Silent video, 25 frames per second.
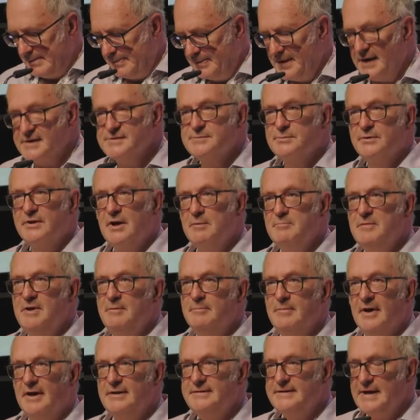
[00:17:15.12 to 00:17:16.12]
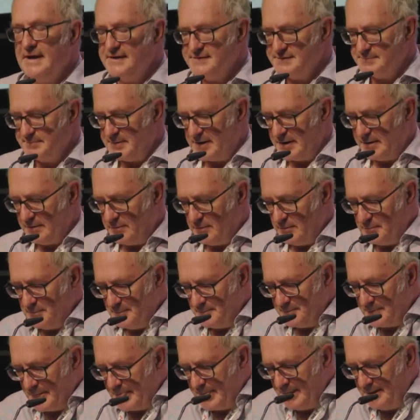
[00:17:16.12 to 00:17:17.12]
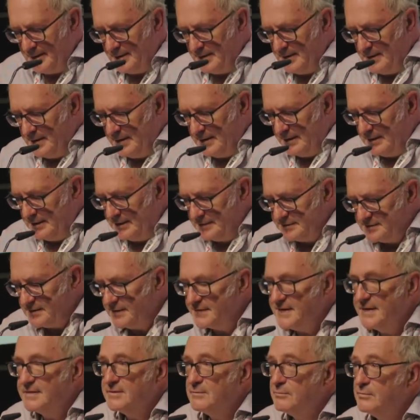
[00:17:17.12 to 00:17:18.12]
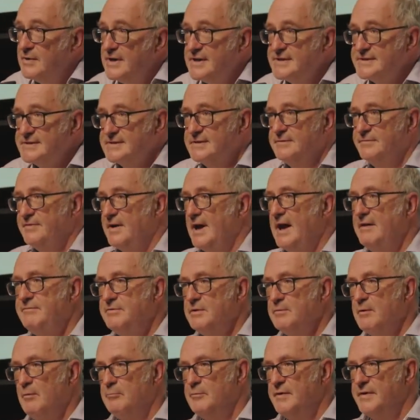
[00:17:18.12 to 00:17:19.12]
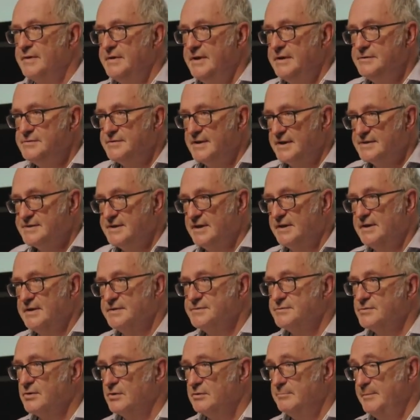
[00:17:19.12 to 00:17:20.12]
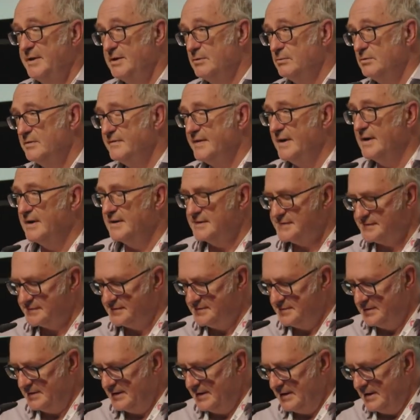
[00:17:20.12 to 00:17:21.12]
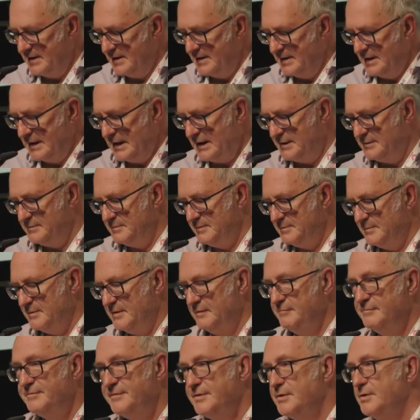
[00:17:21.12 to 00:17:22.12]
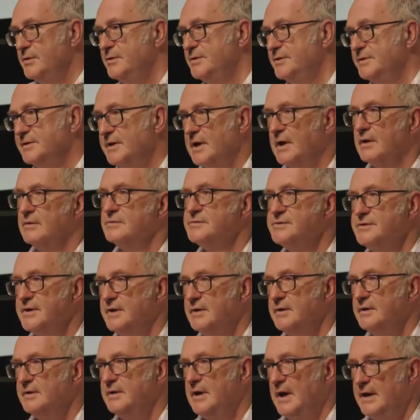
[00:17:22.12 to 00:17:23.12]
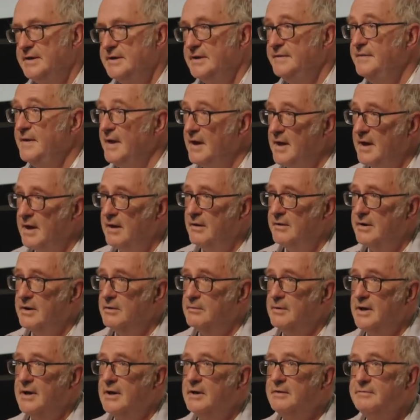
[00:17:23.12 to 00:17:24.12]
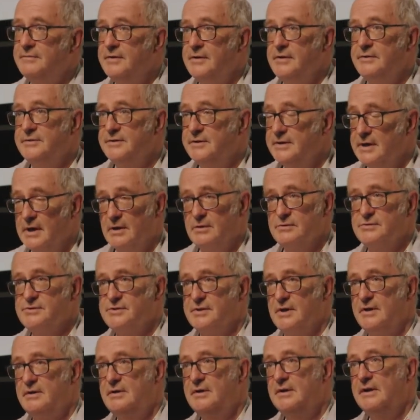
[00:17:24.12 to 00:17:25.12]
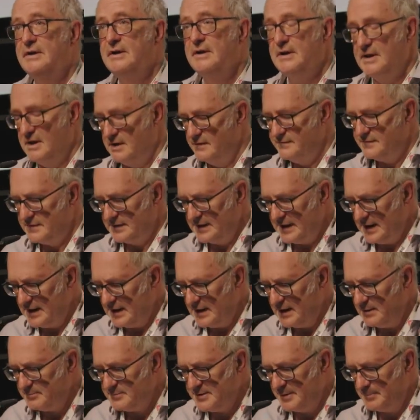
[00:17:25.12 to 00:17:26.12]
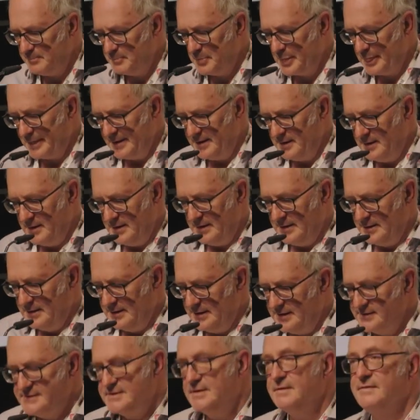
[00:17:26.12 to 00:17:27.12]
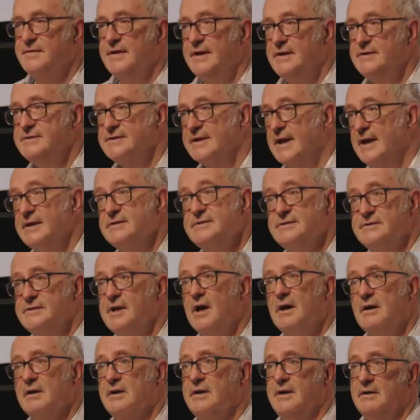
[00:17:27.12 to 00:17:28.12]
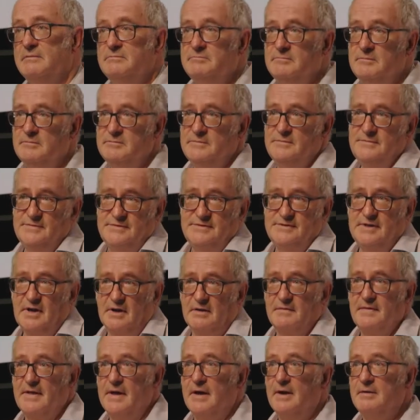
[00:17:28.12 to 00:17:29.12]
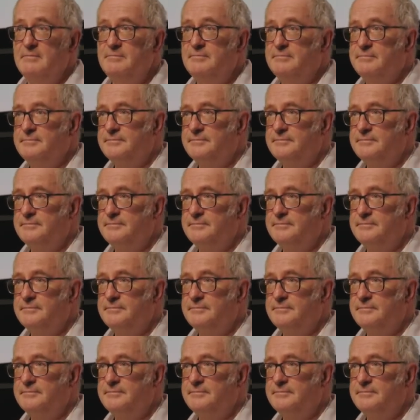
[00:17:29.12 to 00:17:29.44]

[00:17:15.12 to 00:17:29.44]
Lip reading: That's what I mean by a death spiral. So I think the risk for everyone with an interest in gastronomy, all of us, and in food and culture, and in the area where food and culture overlap, is that things get stuck there.